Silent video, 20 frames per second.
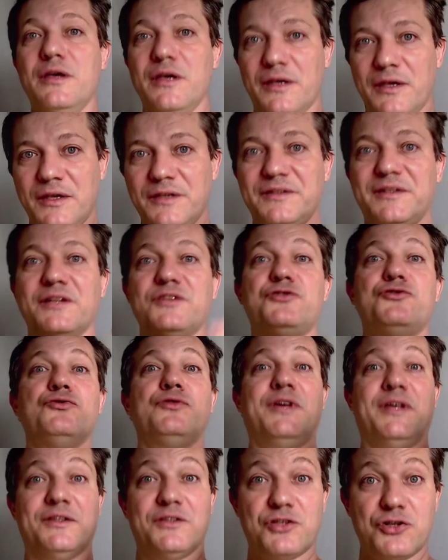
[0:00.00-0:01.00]
is that
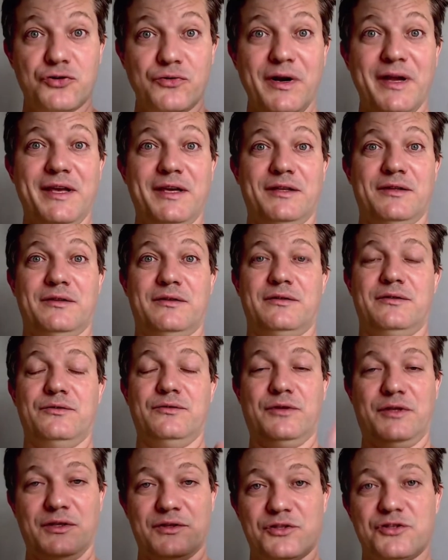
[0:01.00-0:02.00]
you can train,
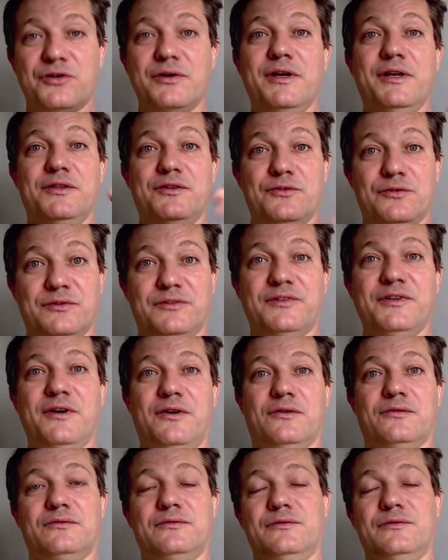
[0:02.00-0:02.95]
you can train yourself